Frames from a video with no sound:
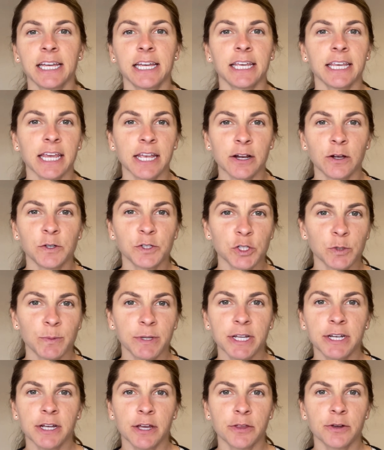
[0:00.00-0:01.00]
can also be
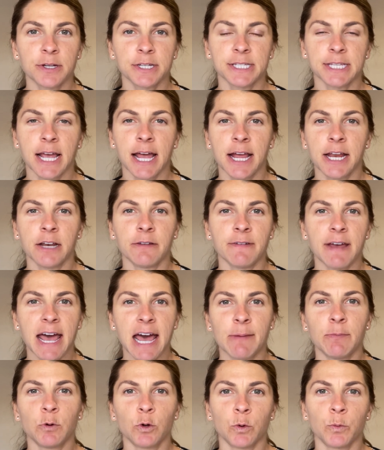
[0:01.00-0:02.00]
another sign of
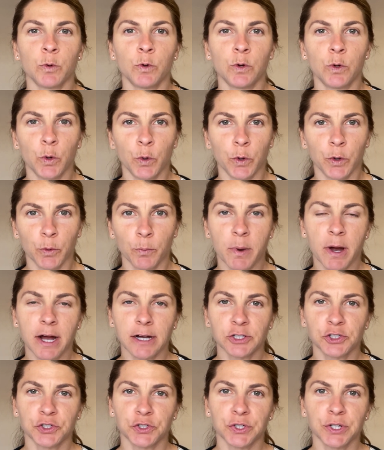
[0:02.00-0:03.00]
abnormal oral
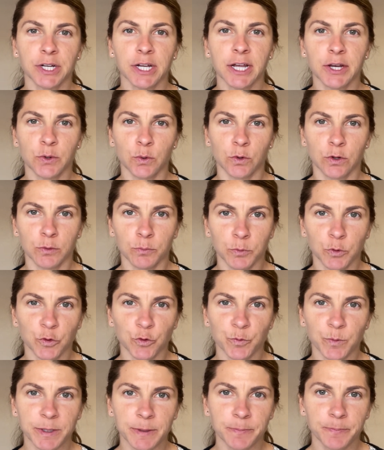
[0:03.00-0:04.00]
posture and oral
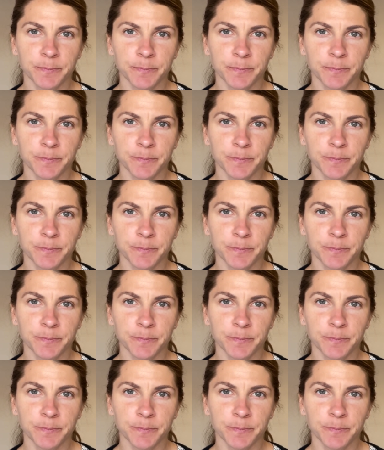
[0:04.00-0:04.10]
movement.